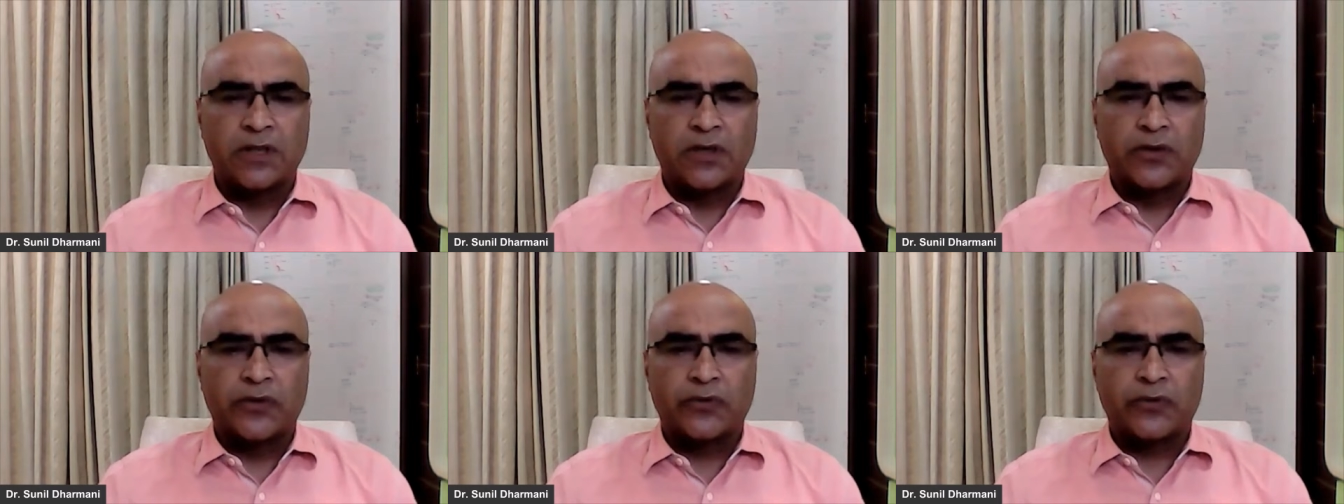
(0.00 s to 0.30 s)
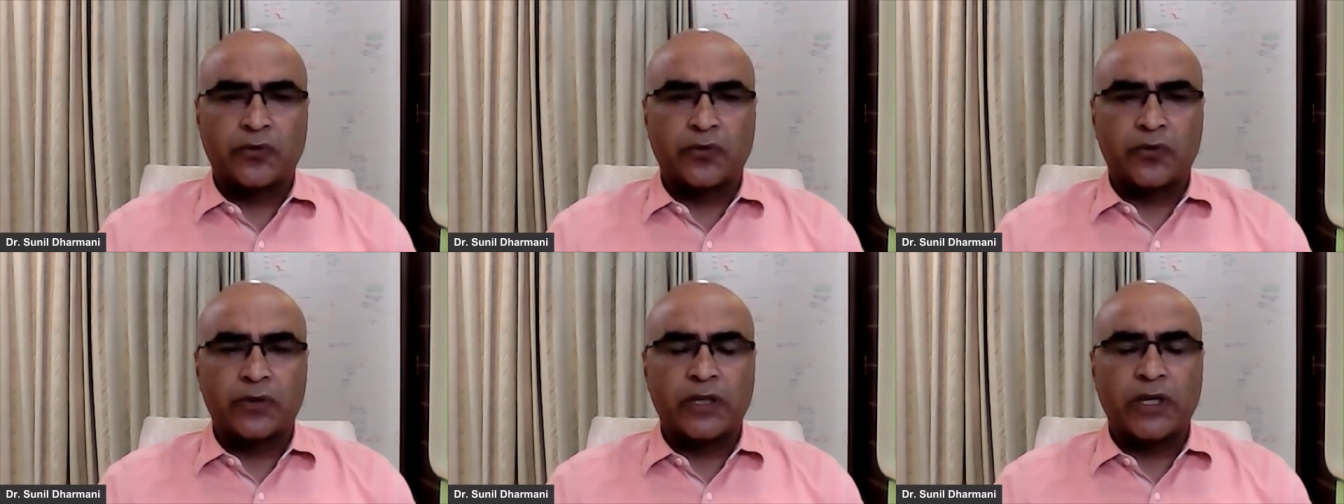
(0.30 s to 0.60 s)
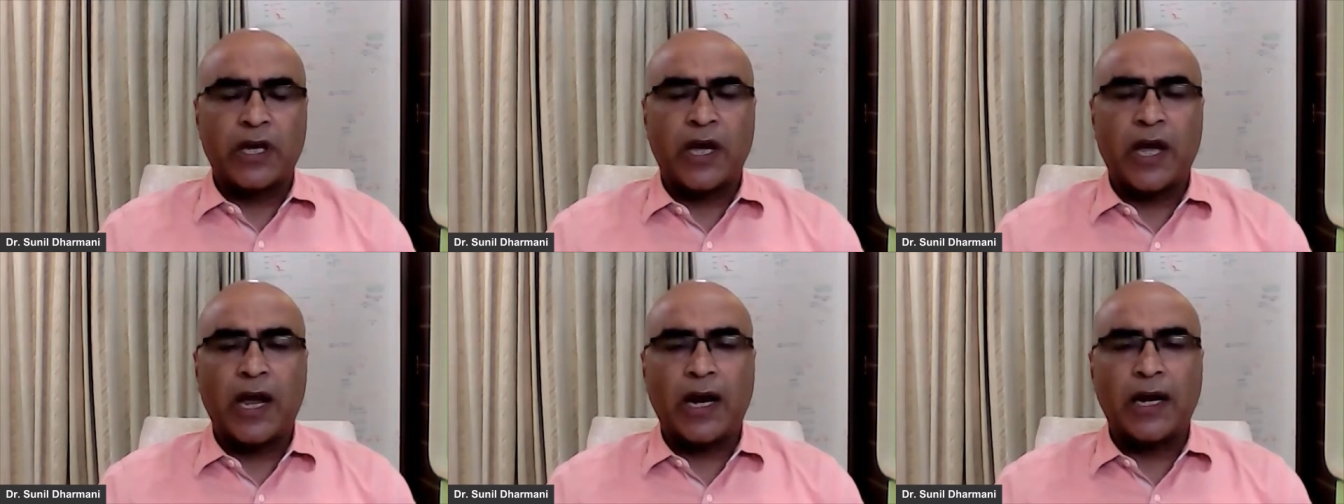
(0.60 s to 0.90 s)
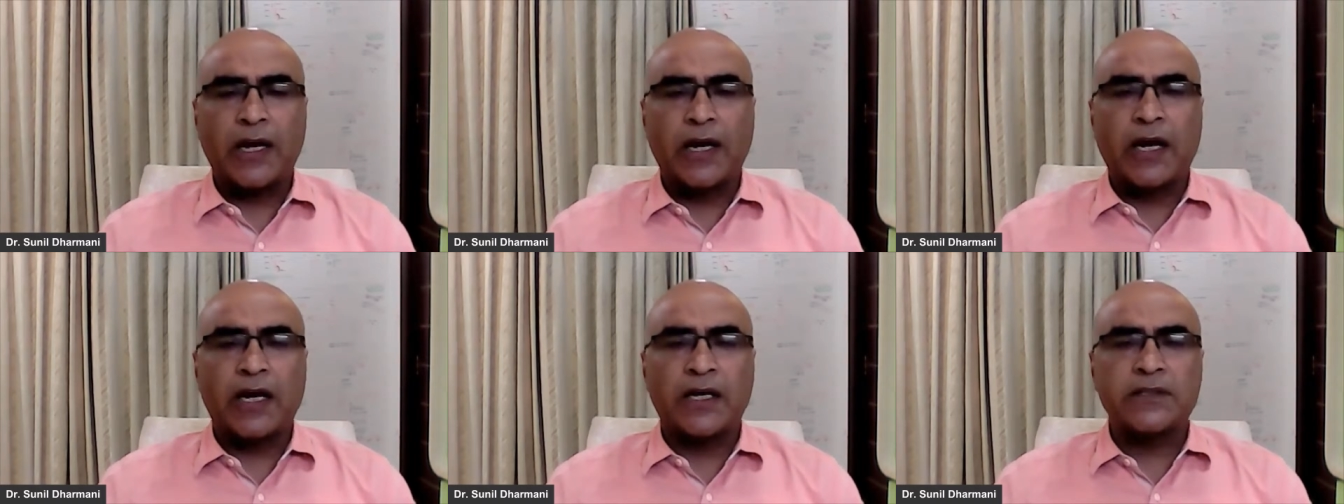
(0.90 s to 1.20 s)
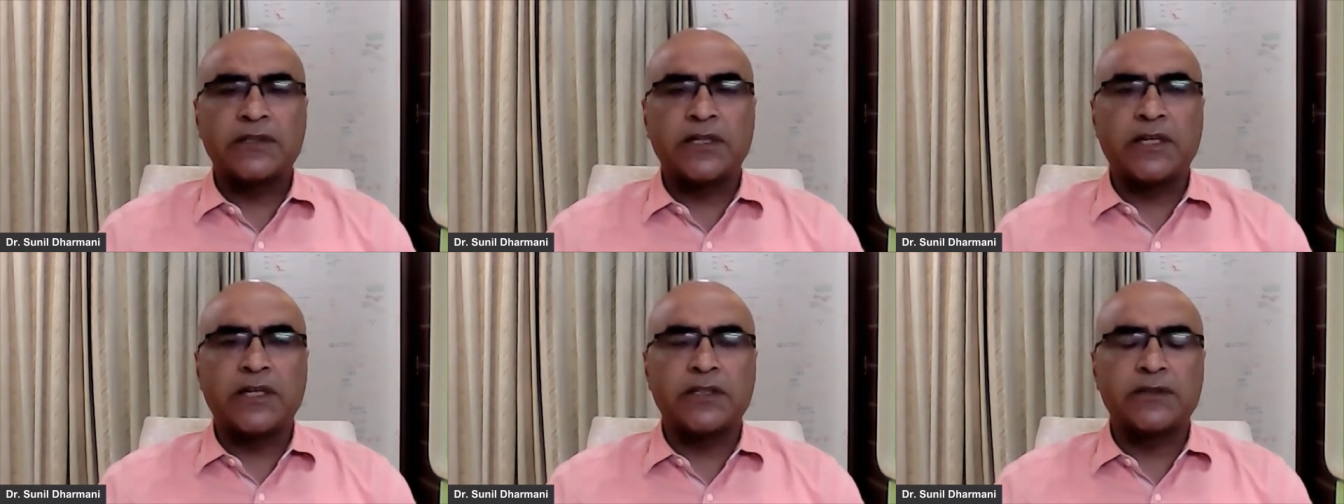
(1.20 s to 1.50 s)
so the hand
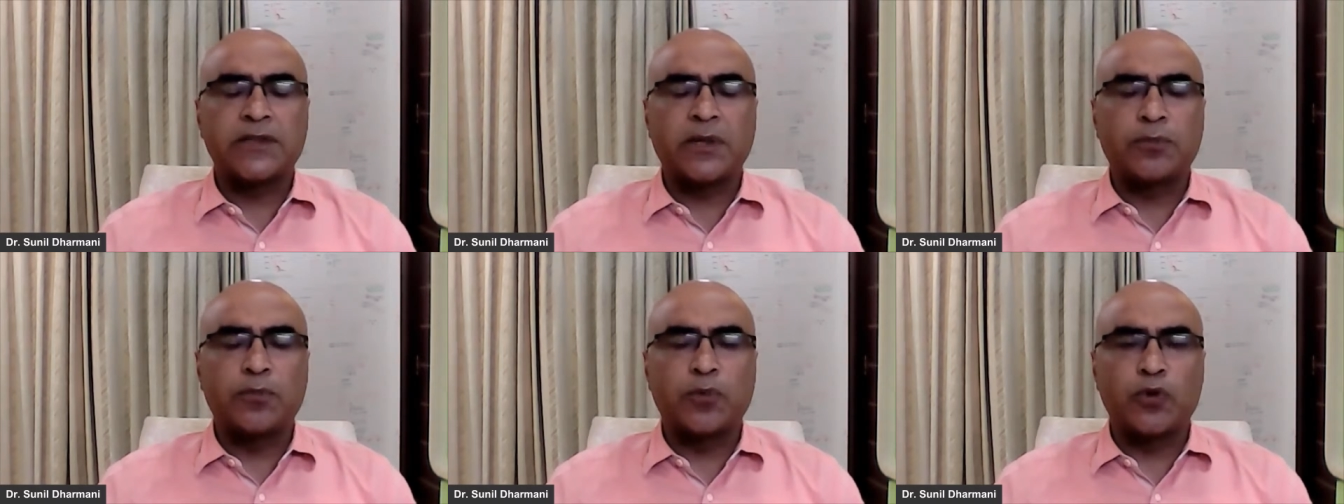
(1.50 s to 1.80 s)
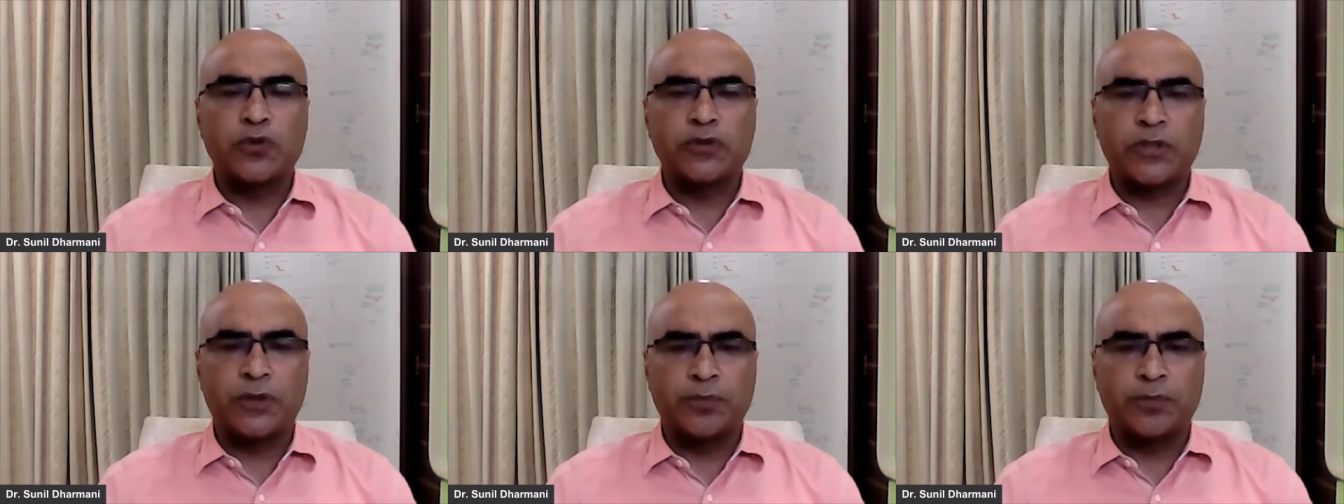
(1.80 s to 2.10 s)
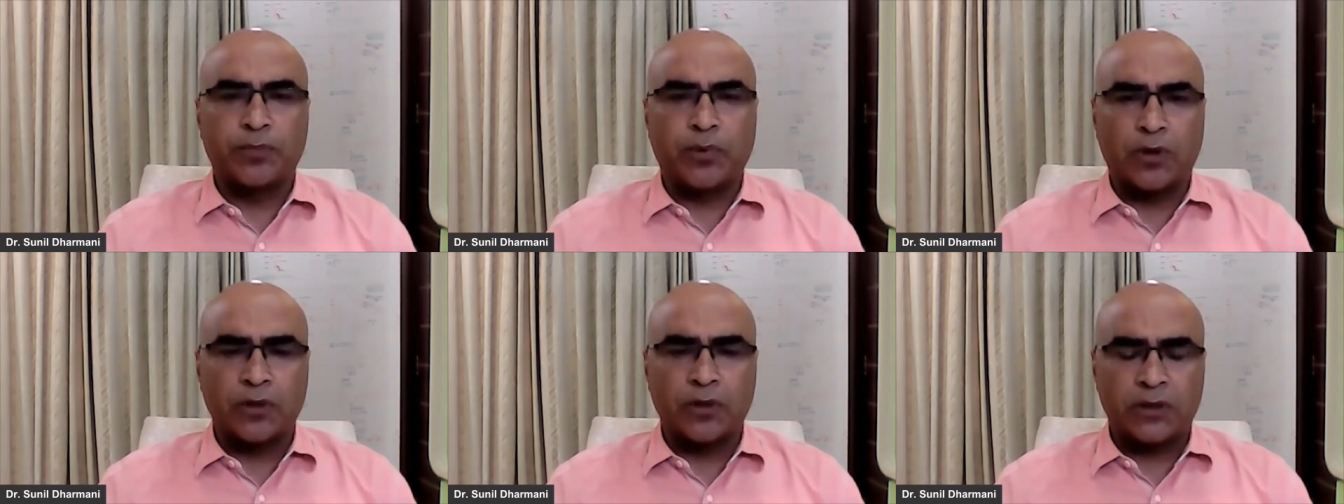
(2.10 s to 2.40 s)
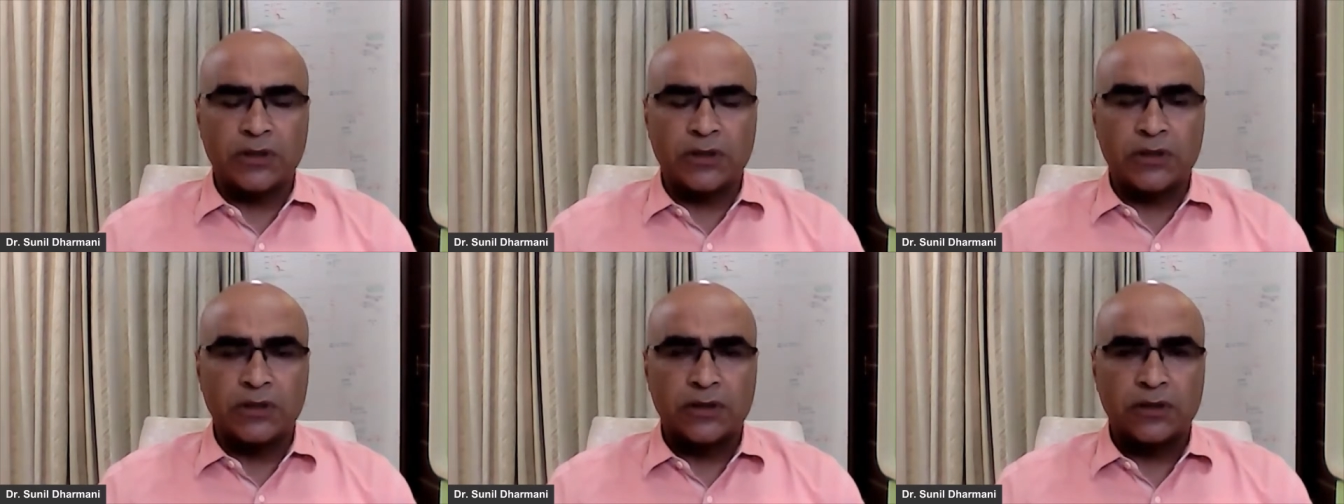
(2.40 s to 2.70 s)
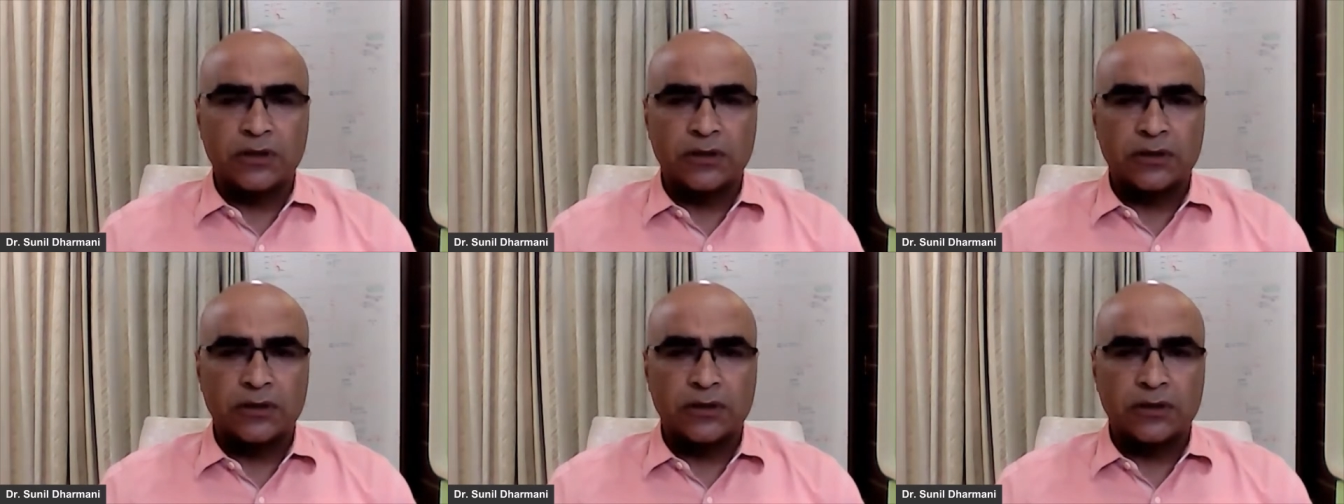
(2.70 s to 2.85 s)
hygiene is the most important